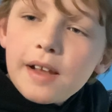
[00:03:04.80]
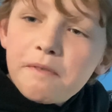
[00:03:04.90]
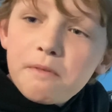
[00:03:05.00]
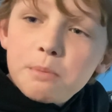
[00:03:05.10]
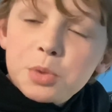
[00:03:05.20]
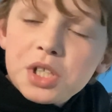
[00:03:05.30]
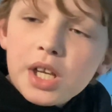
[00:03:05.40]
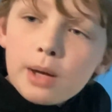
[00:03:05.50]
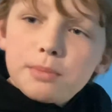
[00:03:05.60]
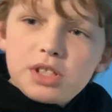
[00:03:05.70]
FMC
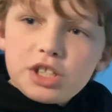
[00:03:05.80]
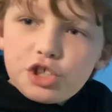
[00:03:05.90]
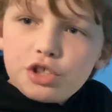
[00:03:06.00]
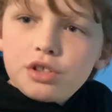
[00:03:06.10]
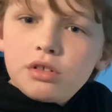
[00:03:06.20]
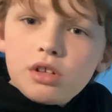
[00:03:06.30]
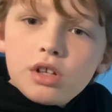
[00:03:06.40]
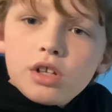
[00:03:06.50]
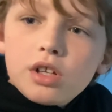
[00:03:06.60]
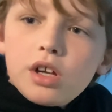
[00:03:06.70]
competition.
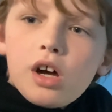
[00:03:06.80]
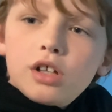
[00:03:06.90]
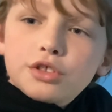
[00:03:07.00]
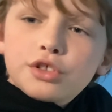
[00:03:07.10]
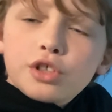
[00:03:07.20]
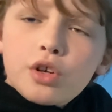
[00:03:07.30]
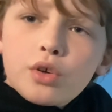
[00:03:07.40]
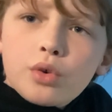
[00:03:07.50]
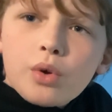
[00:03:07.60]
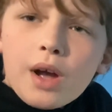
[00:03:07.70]

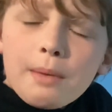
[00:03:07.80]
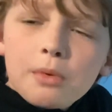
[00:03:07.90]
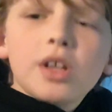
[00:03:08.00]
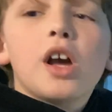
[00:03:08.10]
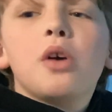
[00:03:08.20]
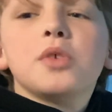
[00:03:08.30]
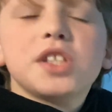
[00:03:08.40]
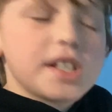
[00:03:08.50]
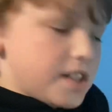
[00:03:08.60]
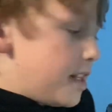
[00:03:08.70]
So I'm going to go with
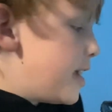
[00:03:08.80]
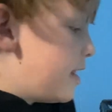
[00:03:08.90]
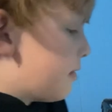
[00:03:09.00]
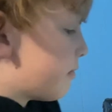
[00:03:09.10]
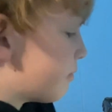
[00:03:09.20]
16.